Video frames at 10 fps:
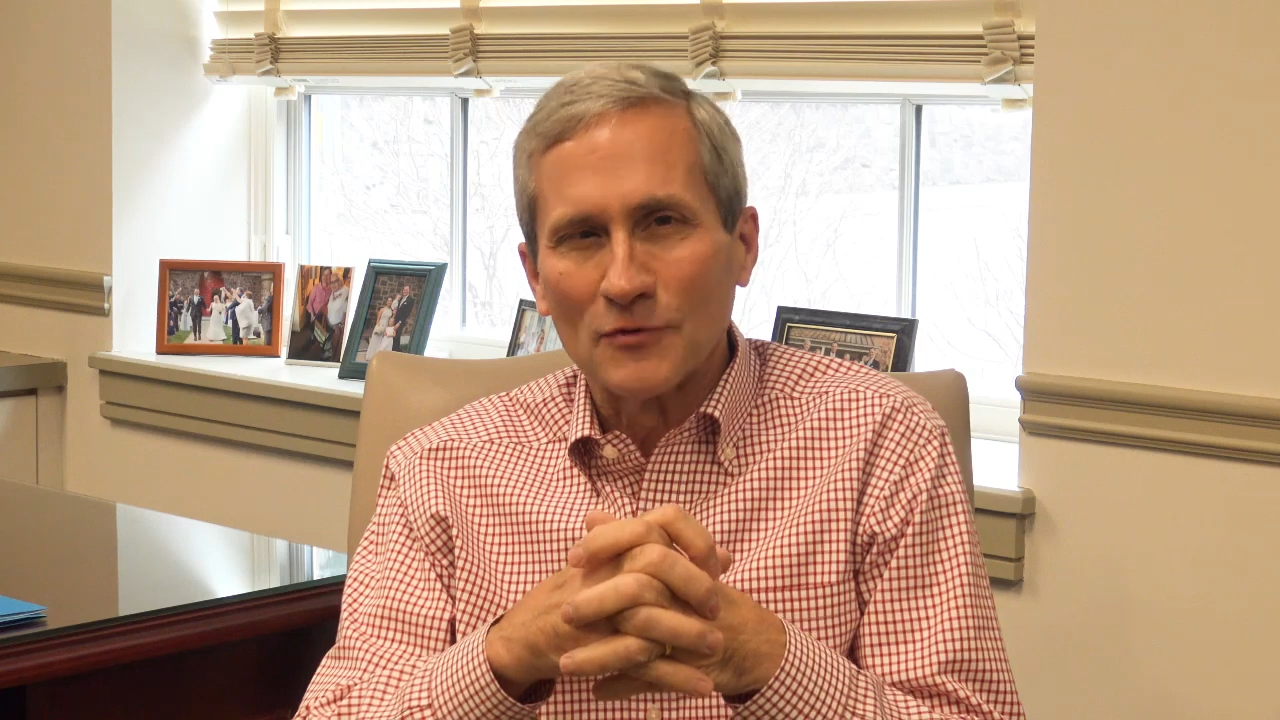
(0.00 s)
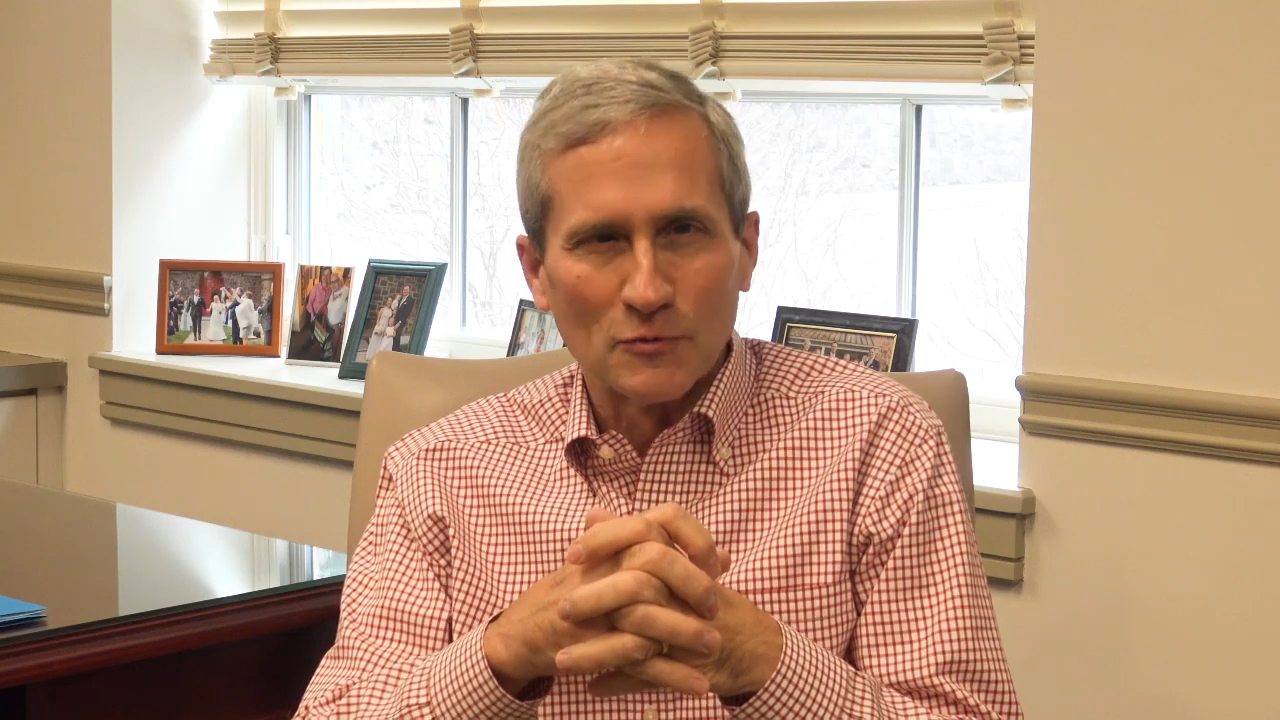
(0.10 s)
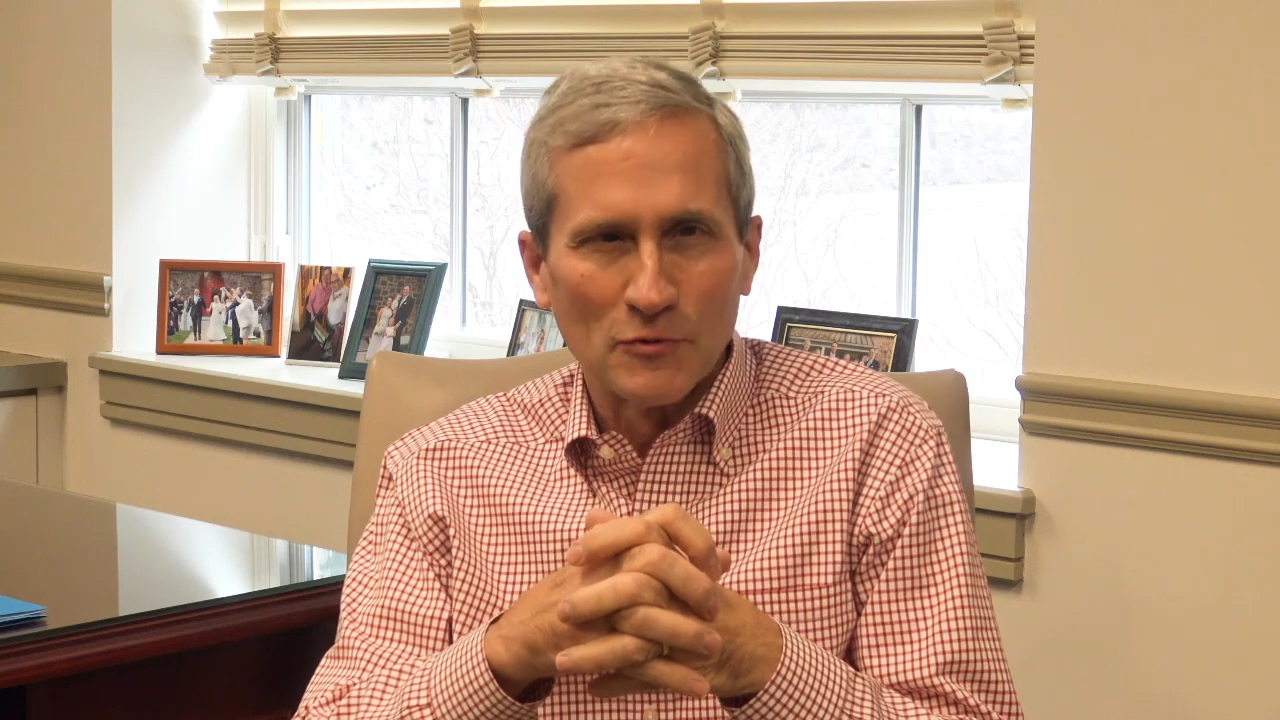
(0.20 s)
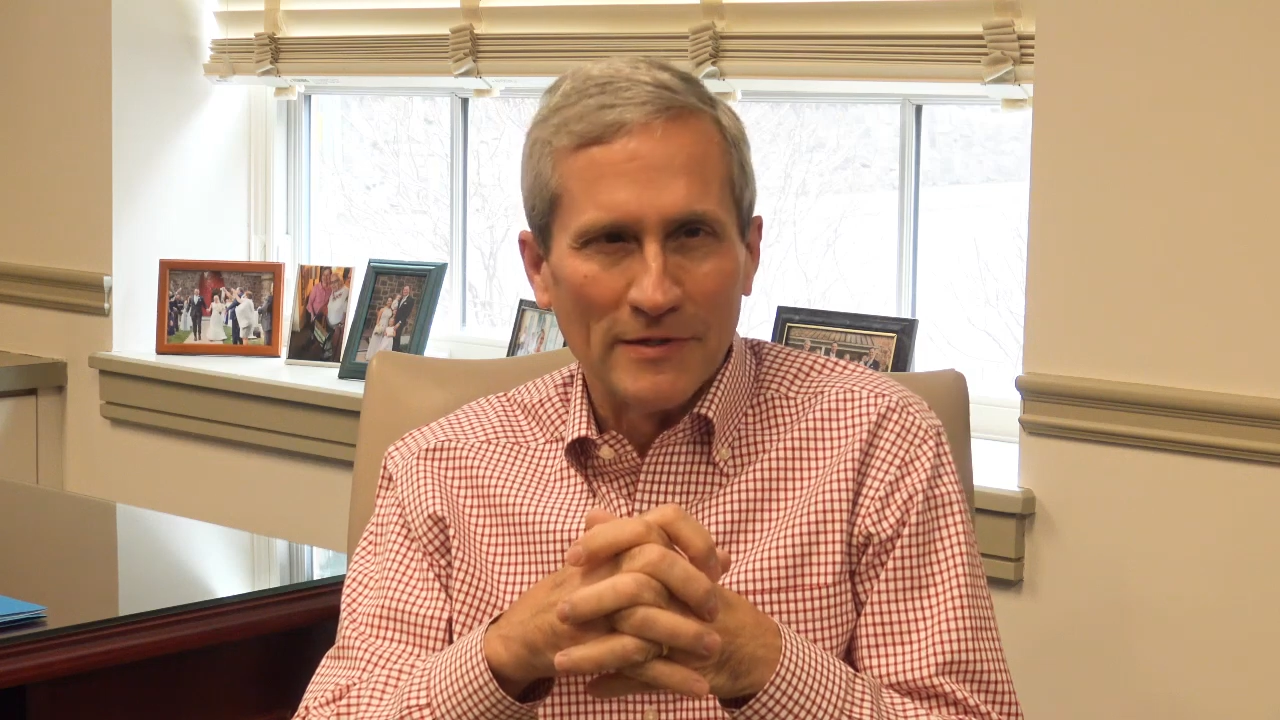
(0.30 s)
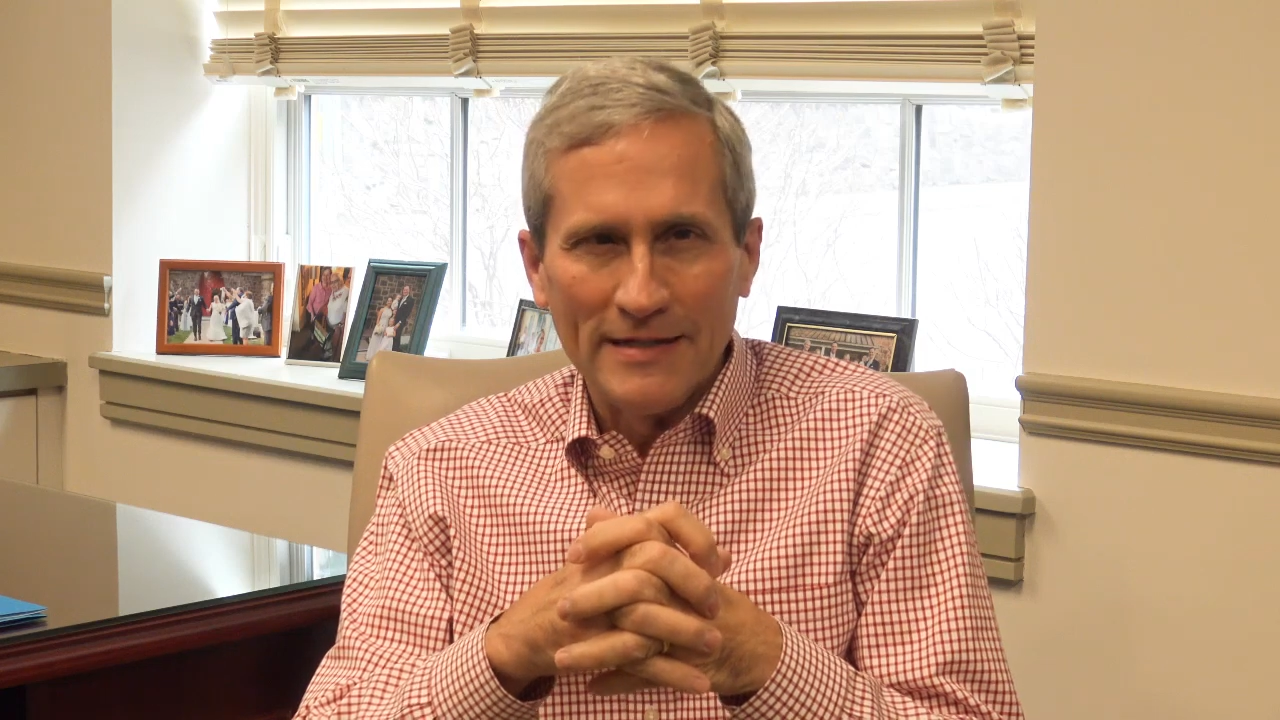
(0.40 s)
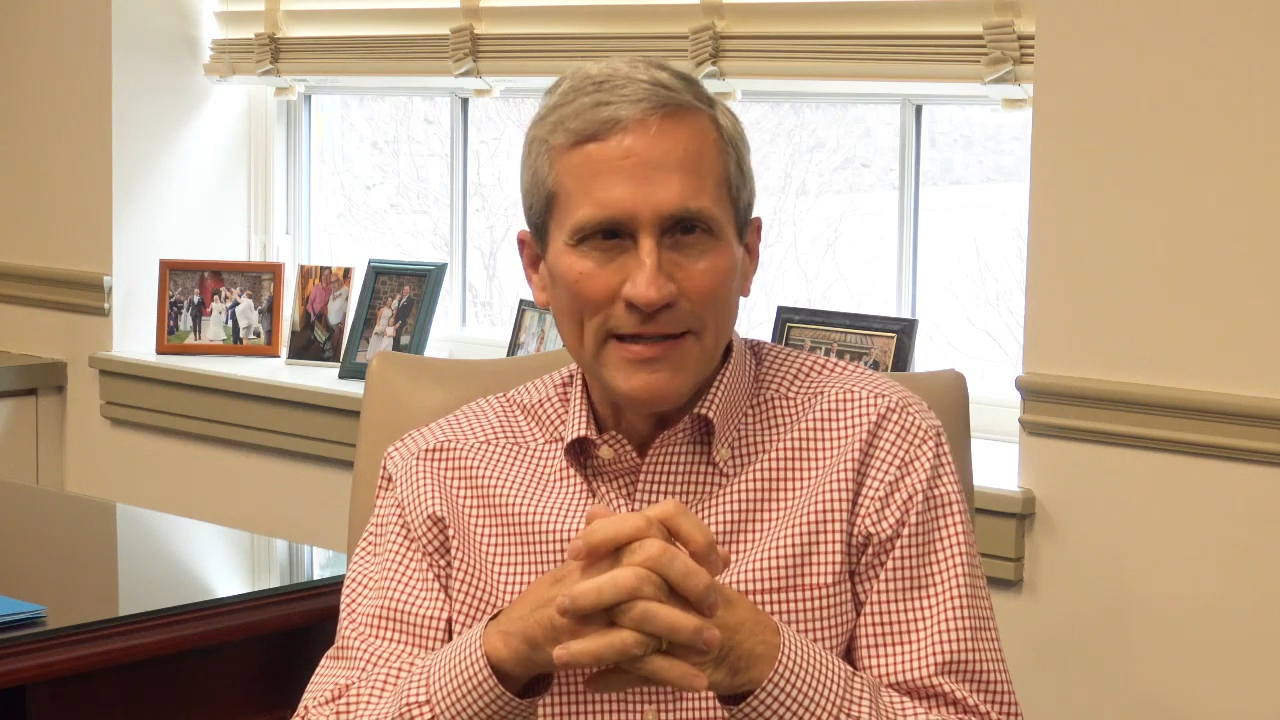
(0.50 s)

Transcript: through